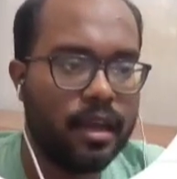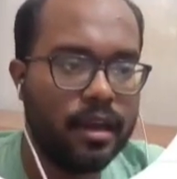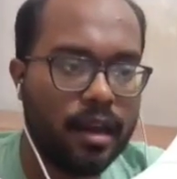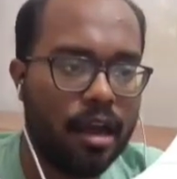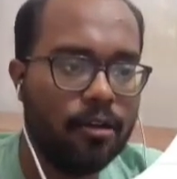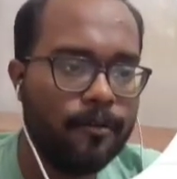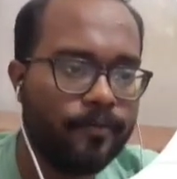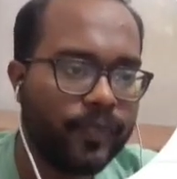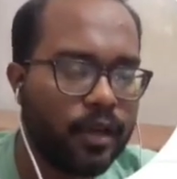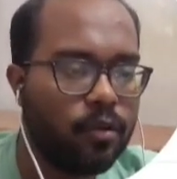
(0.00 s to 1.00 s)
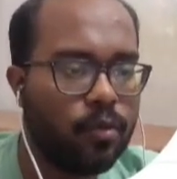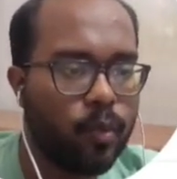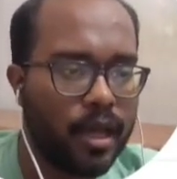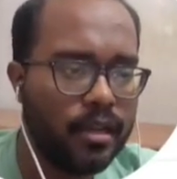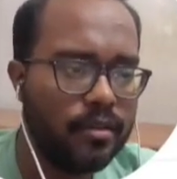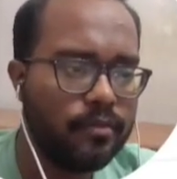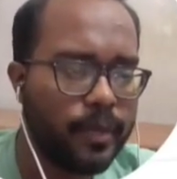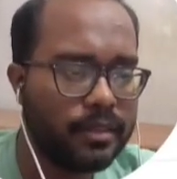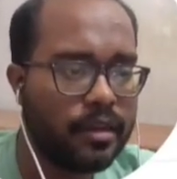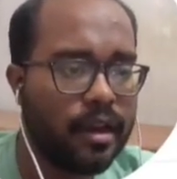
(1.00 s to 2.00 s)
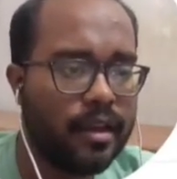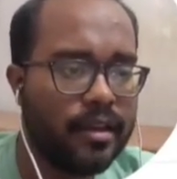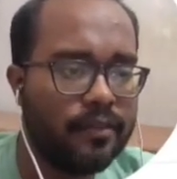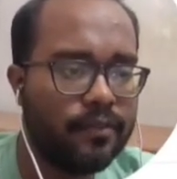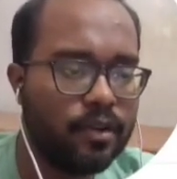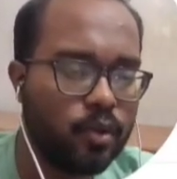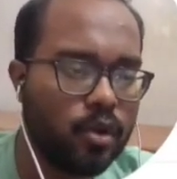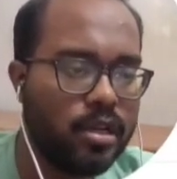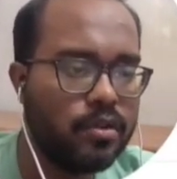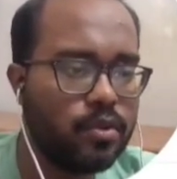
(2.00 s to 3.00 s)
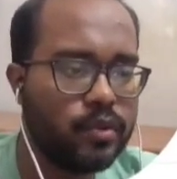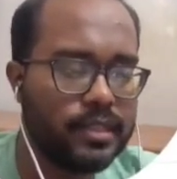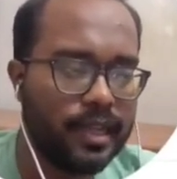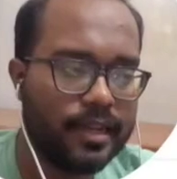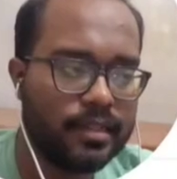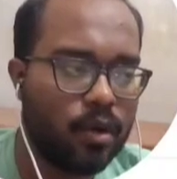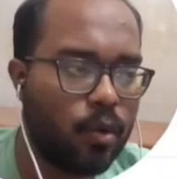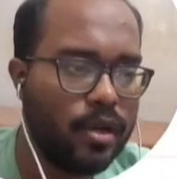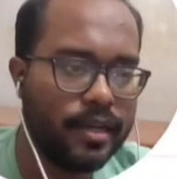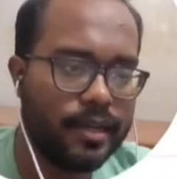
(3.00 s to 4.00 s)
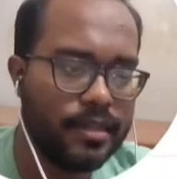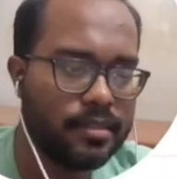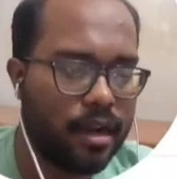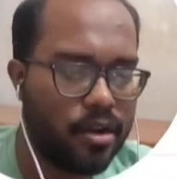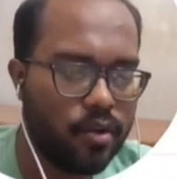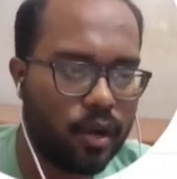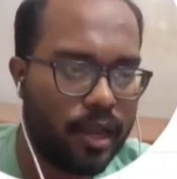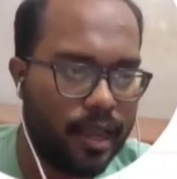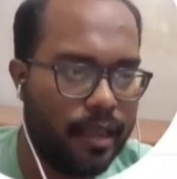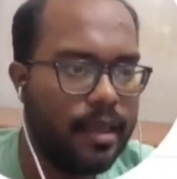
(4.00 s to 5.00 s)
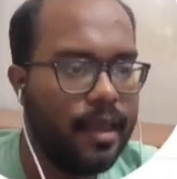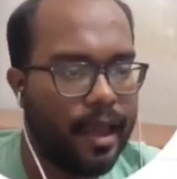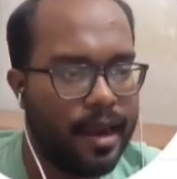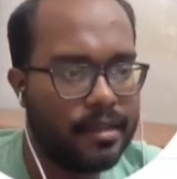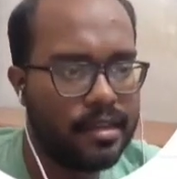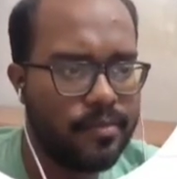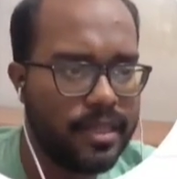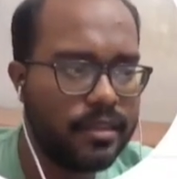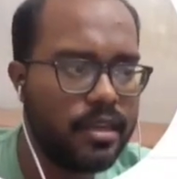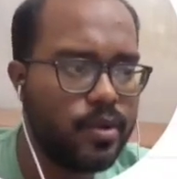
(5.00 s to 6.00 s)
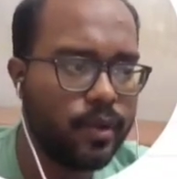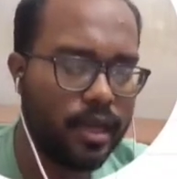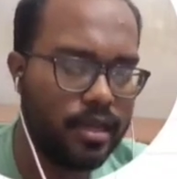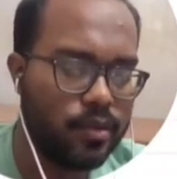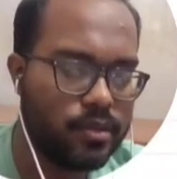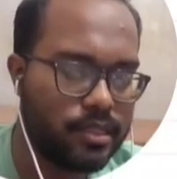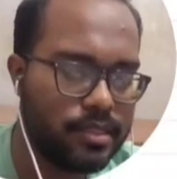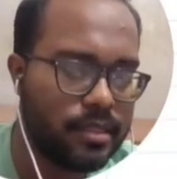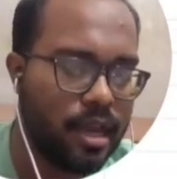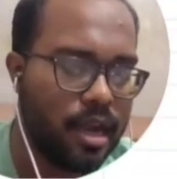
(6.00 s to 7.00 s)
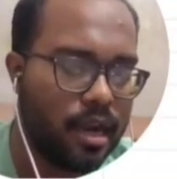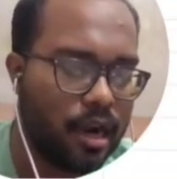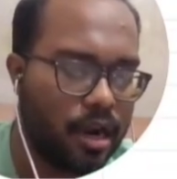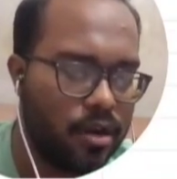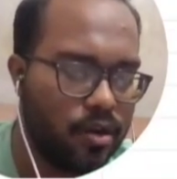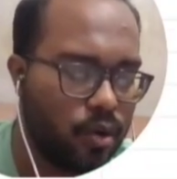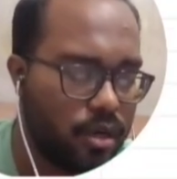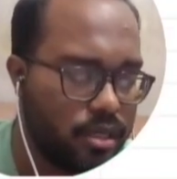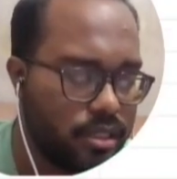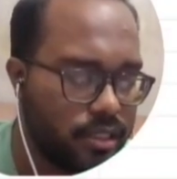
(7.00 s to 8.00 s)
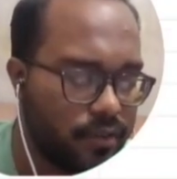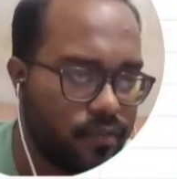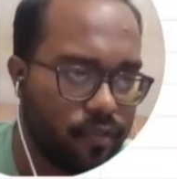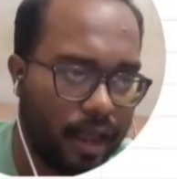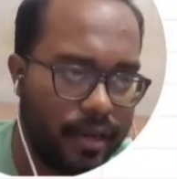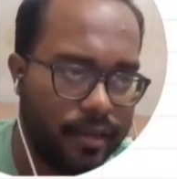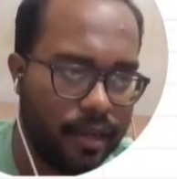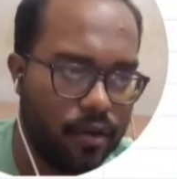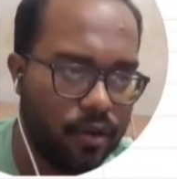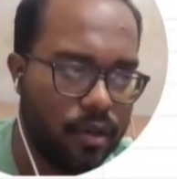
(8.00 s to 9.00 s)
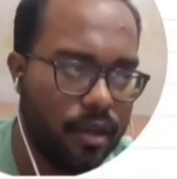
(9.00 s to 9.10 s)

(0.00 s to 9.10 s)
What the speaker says: Now one method I have told you to select the whole data is Control A. Another method you can use is Control Shift right arrow,